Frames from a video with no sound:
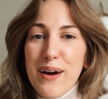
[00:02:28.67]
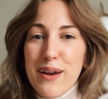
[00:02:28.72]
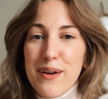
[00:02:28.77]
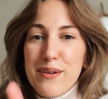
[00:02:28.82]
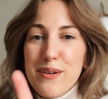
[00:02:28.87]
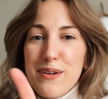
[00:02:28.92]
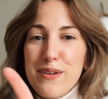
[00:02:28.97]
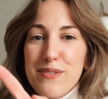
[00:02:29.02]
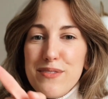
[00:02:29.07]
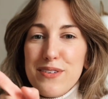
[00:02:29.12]
I
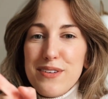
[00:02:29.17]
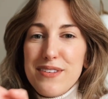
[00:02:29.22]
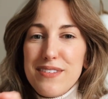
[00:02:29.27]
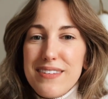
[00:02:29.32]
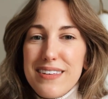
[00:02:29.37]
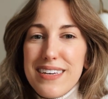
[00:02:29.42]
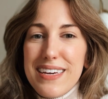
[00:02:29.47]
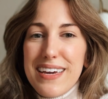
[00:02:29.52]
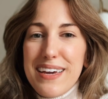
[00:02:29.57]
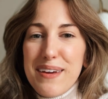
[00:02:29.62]
don't know if you
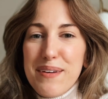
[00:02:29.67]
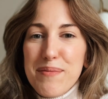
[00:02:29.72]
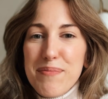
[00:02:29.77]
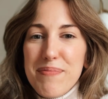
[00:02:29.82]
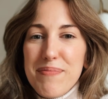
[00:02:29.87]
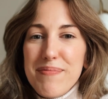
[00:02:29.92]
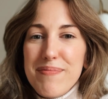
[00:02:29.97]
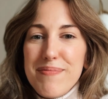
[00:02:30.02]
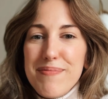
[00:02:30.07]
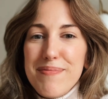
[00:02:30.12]
see
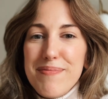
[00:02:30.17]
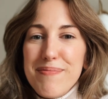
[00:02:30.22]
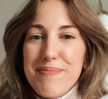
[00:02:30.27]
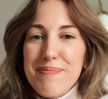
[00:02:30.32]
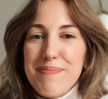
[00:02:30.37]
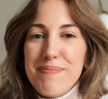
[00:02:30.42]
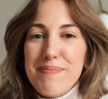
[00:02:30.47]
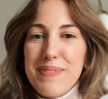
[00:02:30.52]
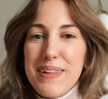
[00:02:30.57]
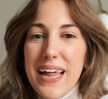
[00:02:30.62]
him
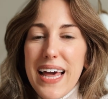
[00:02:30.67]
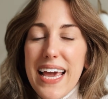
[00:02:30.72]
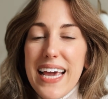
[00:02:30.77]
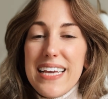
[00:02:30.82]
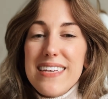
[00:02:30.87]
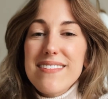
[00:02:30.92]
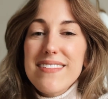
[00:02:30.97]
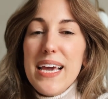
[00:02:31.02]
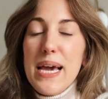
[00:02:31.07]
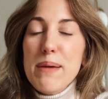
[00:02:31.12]

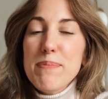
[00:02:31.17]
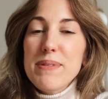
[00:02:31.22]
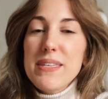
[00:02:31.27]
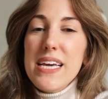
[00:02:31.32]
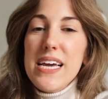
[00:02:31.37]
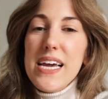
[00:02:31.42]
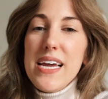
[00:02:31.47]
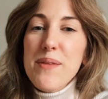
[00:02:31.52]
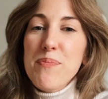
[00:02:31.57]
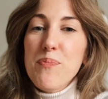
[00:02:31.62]
playing.
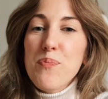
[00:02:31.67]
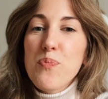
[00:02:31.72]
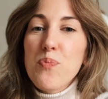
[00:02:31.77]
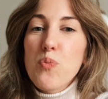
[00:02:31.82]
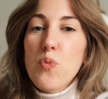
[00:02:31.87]
Samson!